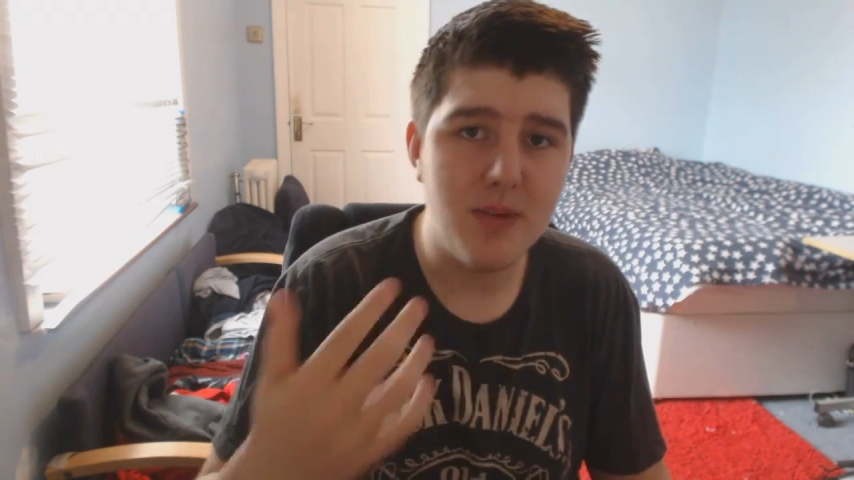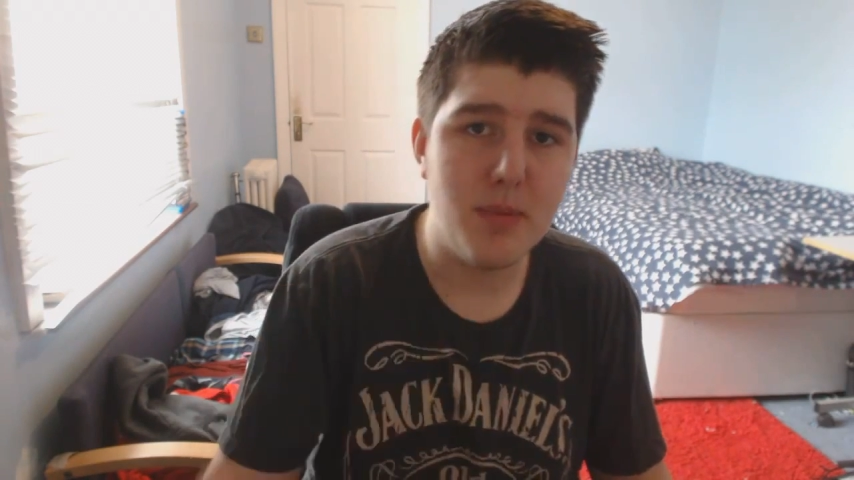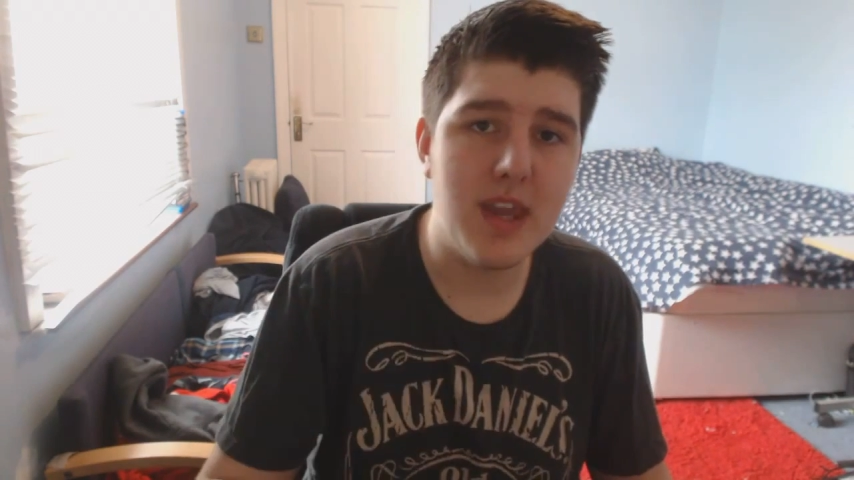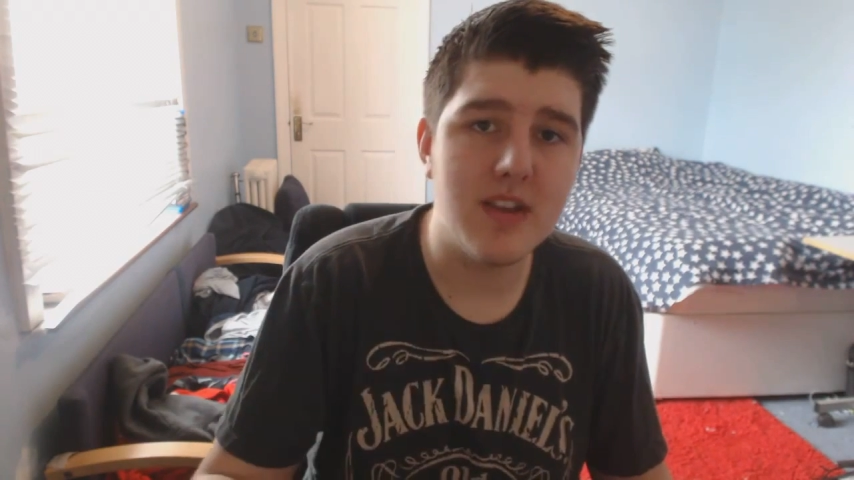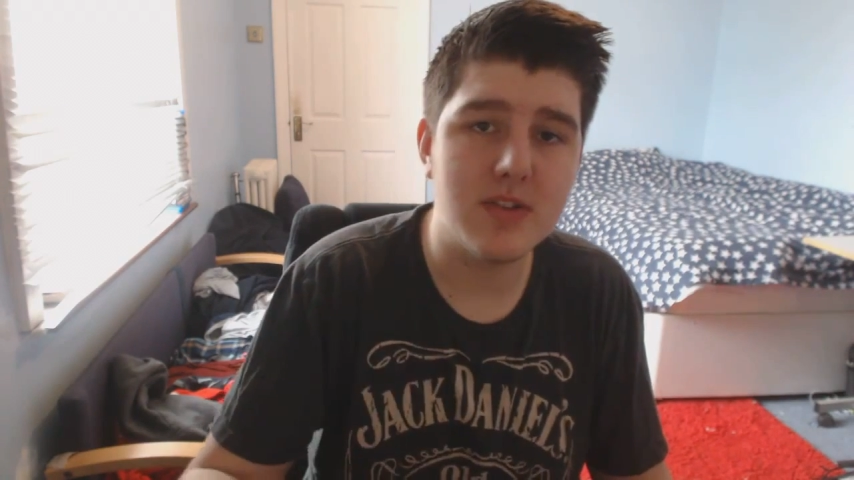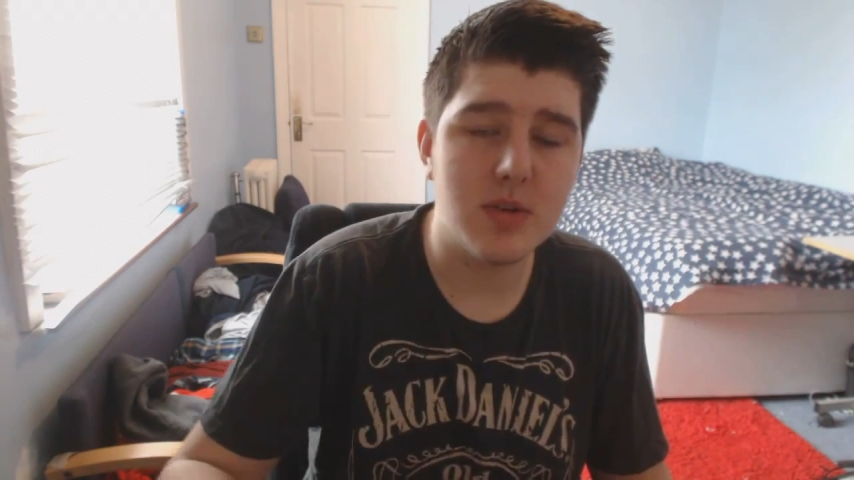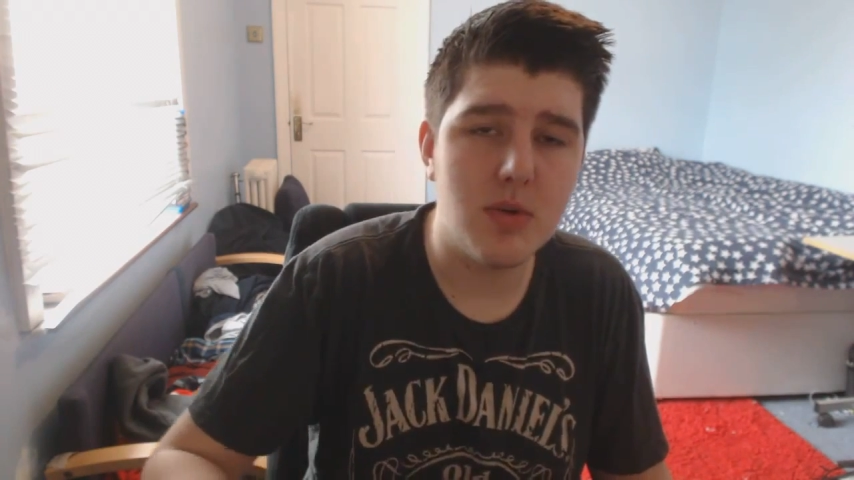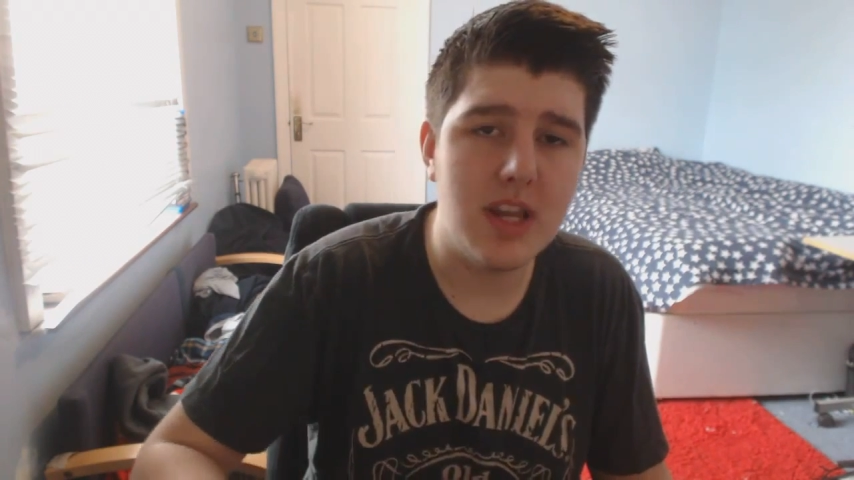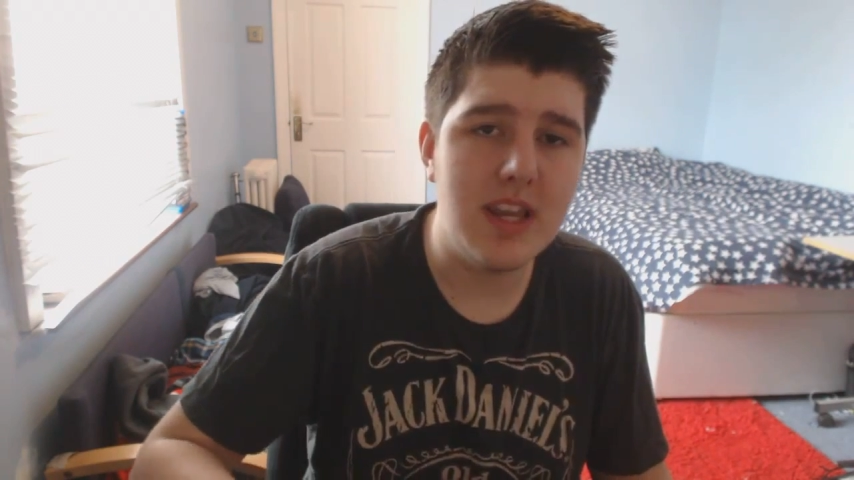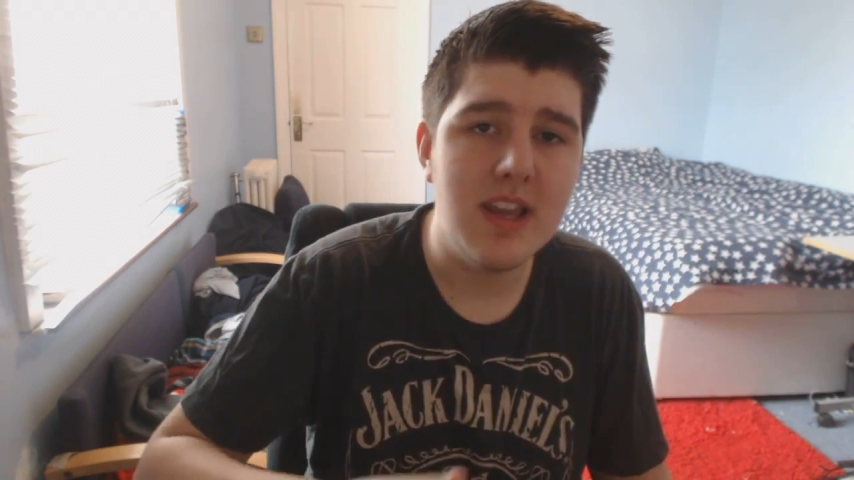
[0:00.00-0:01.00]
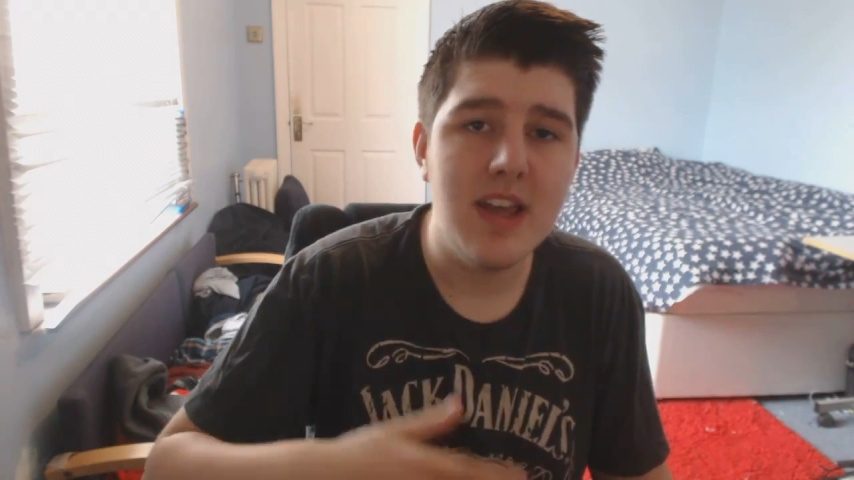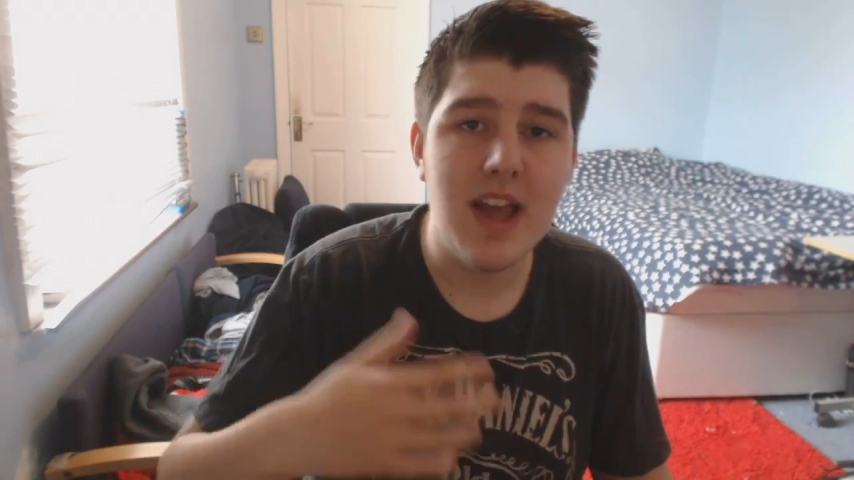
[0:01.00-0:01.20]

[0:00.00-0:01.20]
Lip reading: the PS3,